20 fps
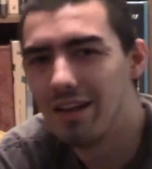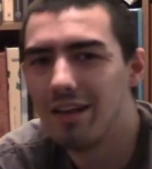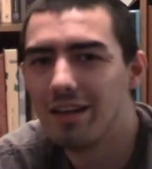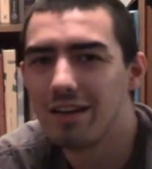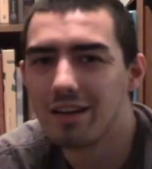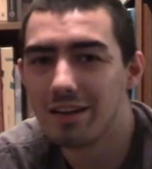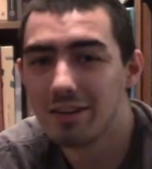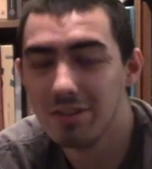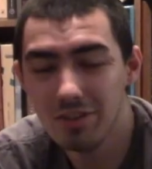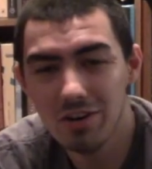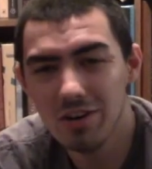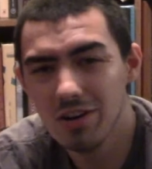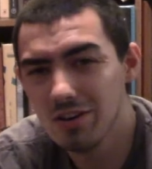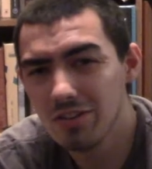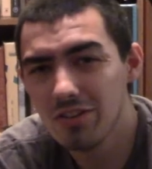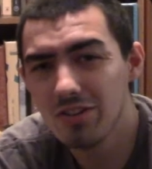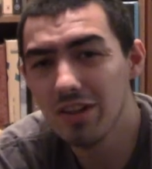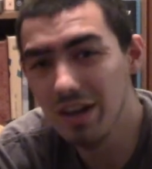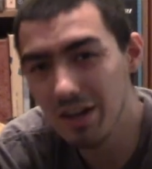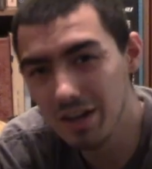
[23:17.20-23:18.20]

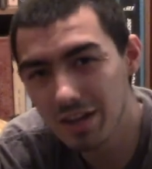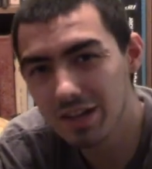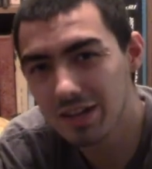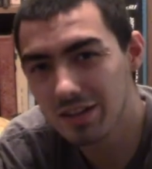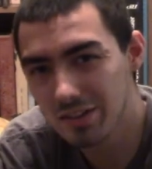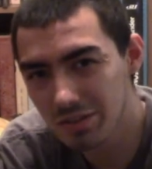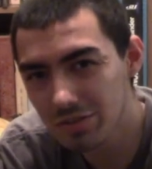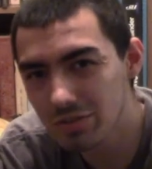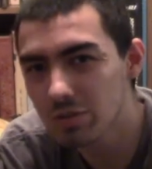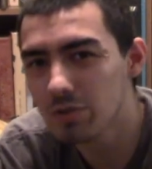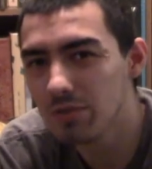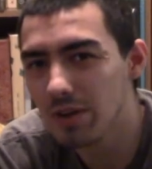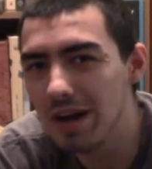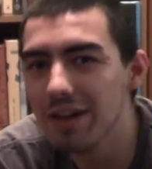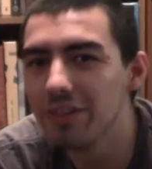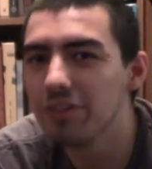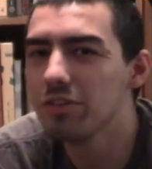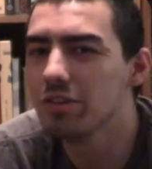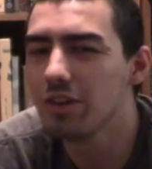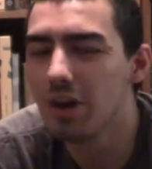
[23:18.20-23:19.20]
Because in truth,
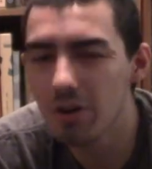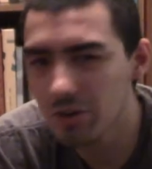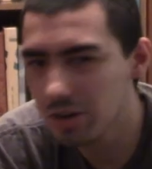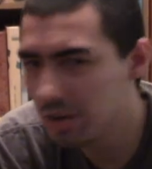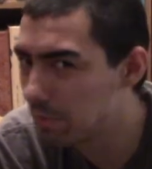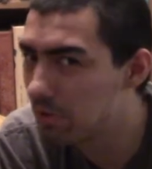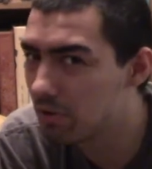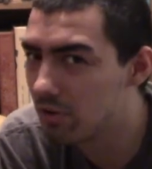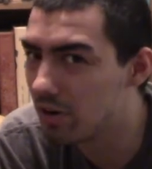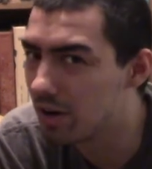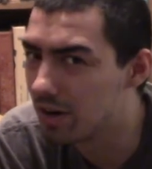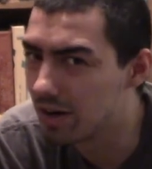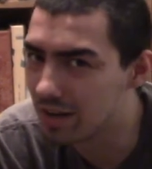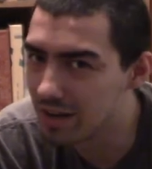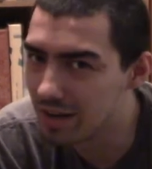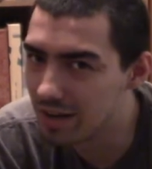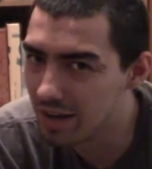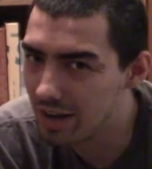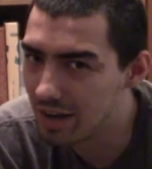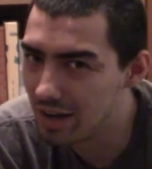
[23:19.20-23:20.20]
don't get me wrong.
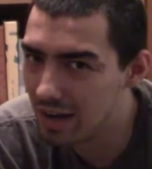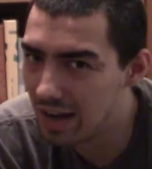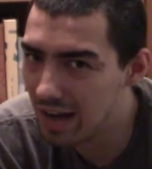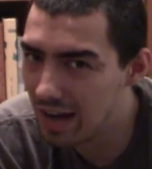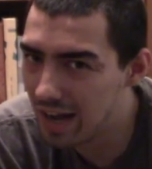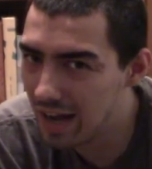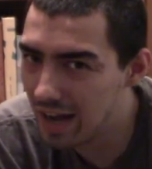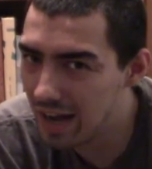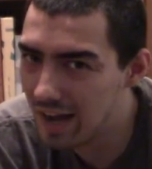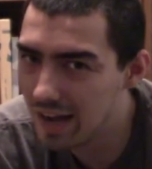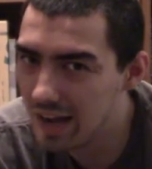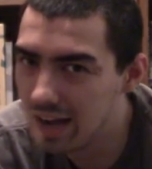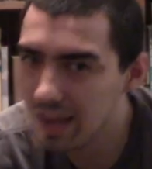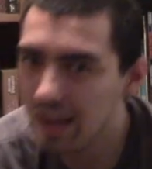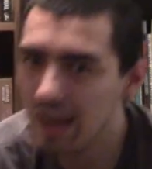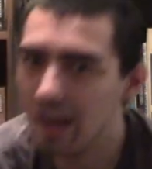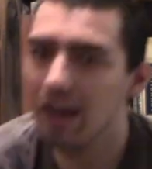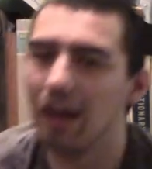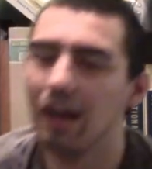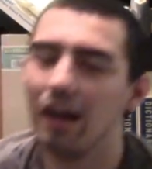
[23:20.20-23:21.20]

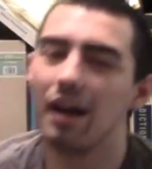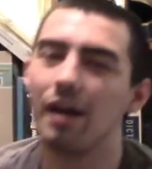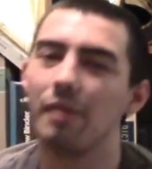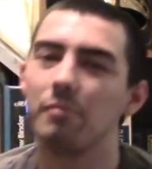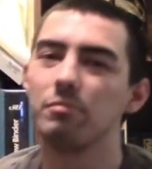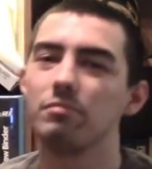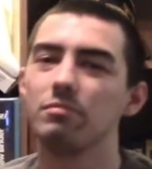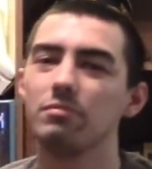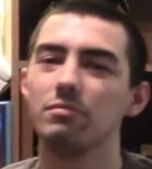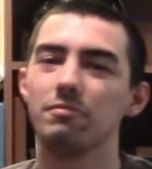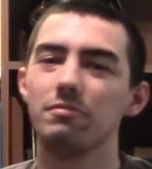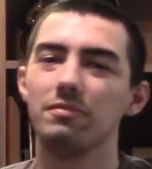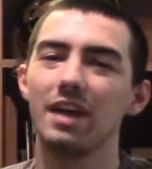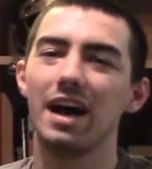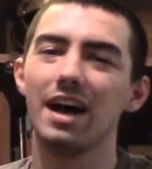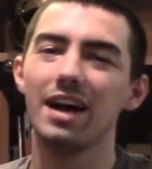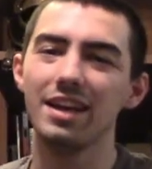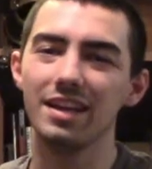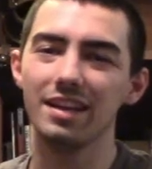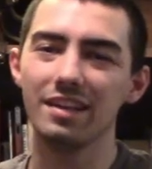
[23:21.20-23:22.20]
I'm
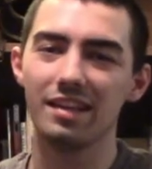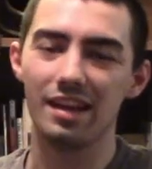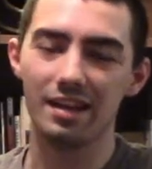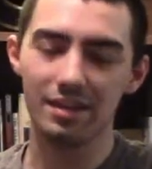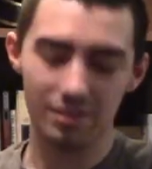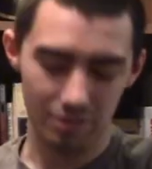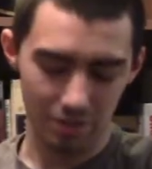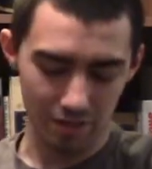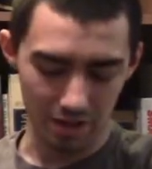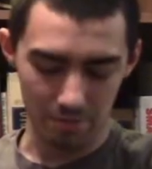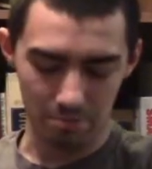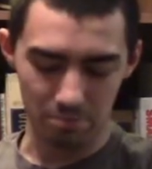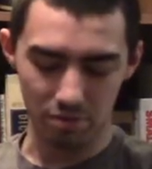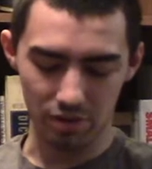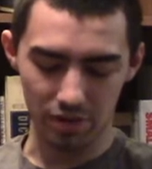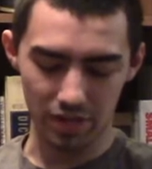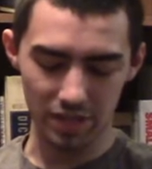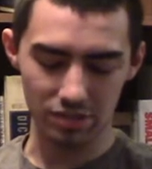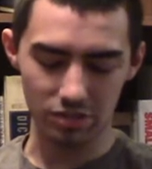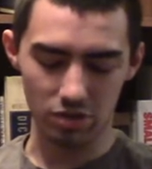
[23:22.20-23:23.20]
not exactly a
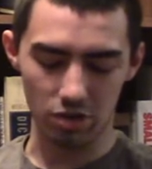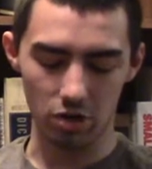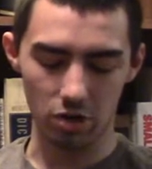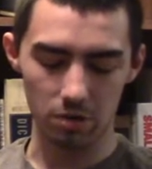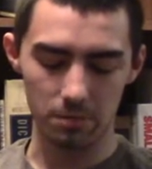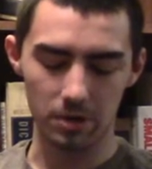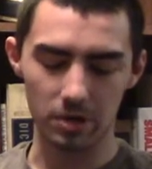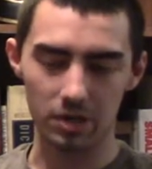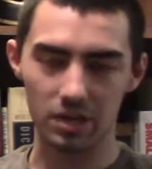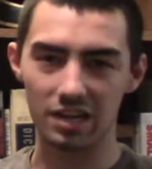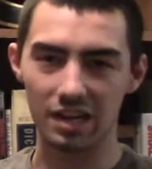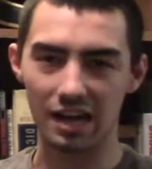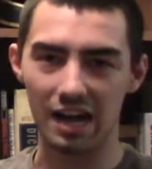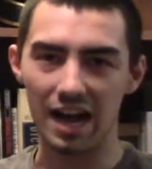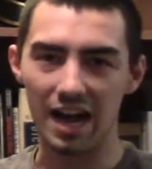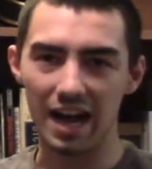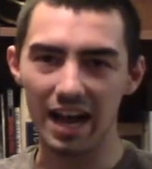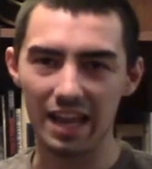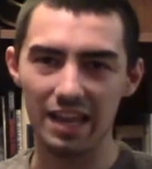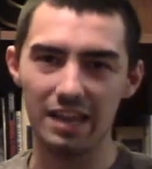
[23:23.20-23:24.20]
plate armor
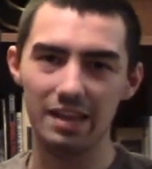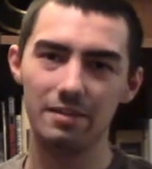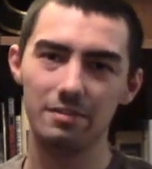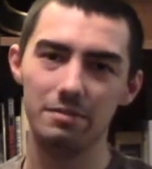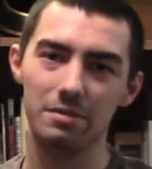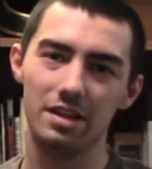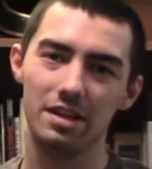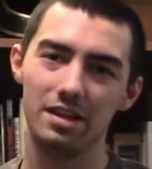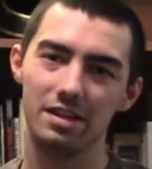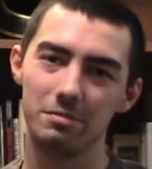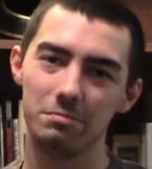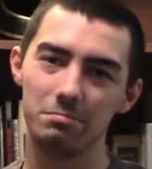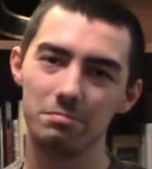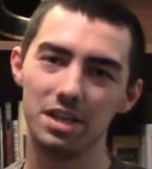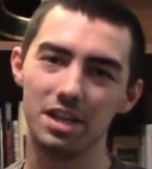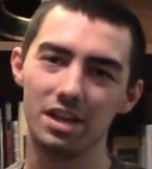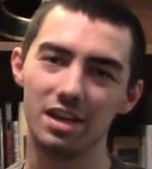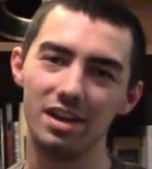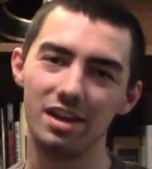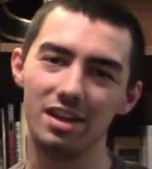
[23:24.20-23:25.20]
guy,
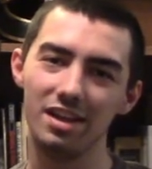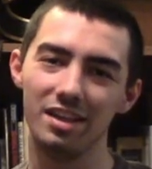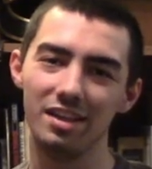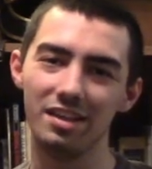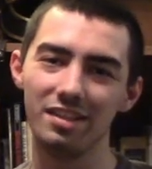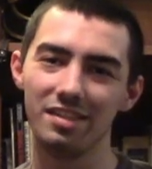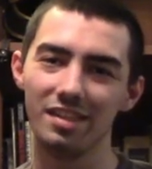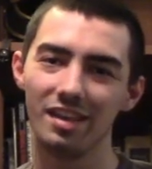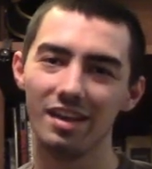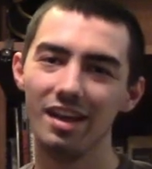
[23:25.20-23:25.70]
because